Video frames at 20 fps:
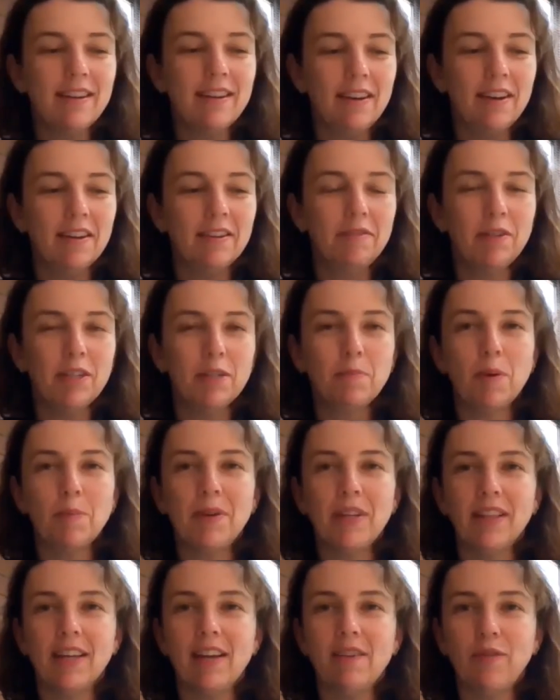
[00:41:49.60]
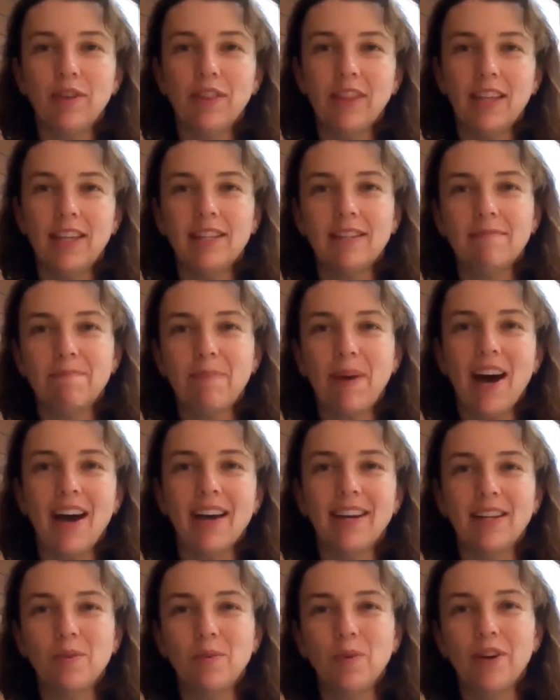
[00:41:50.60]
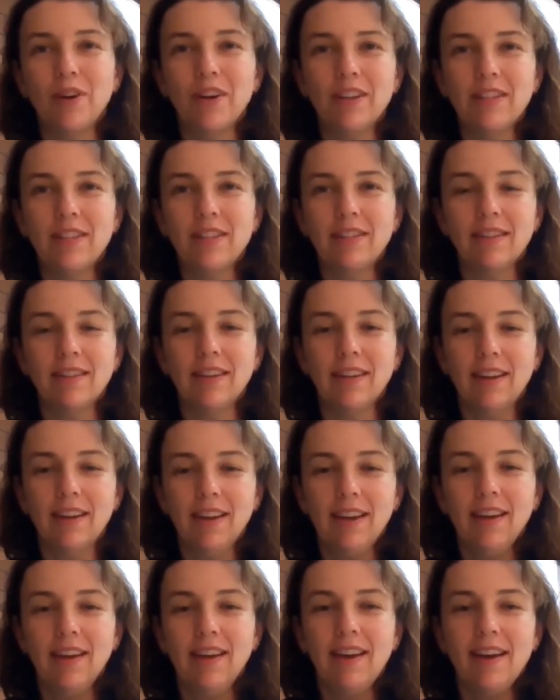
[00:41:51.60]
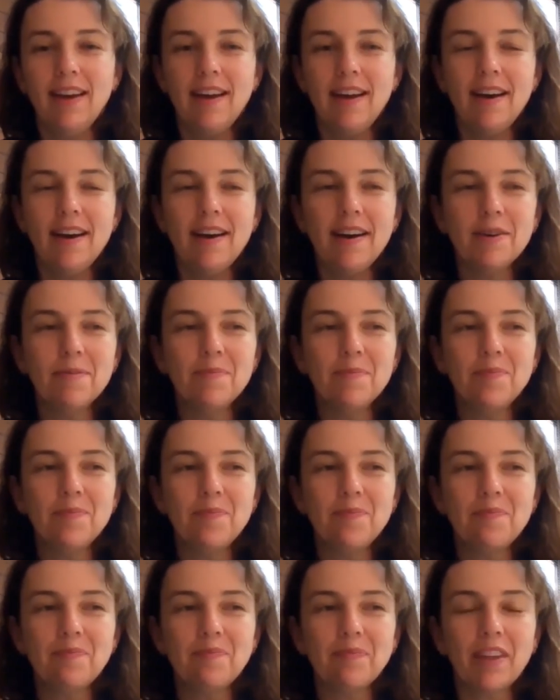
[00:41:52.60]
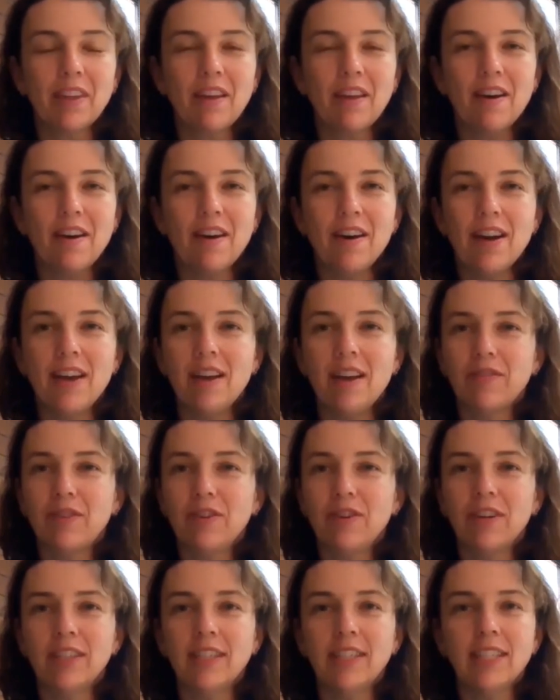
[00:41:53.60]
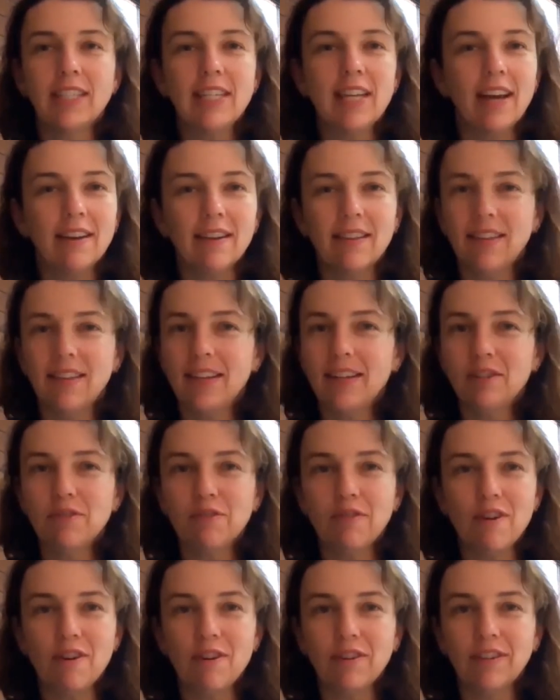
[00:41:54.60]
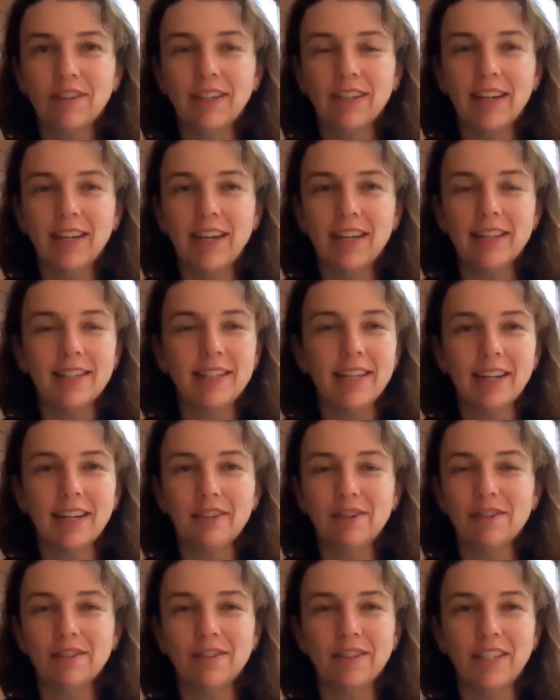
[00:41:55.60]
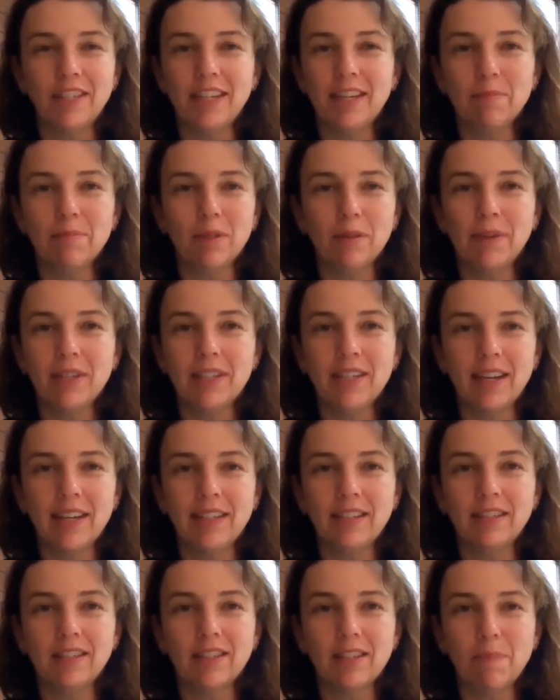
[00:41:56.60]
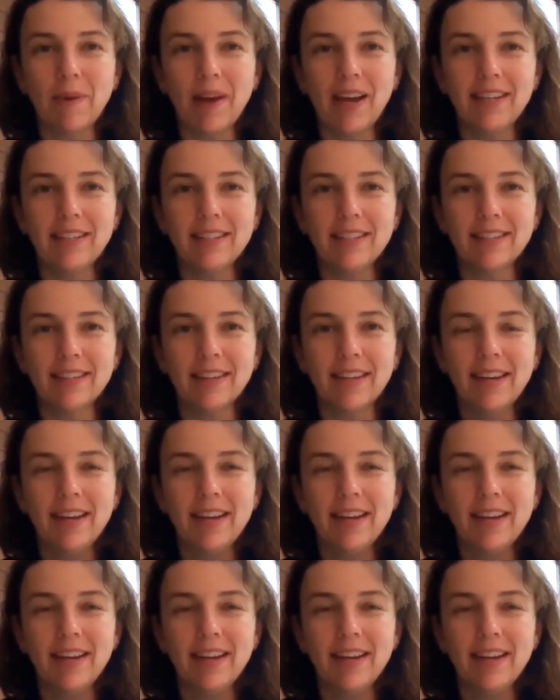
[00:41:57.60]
I'd just probably leave with these parting words that I have gotten a ton of things wrong in the technology implementation space,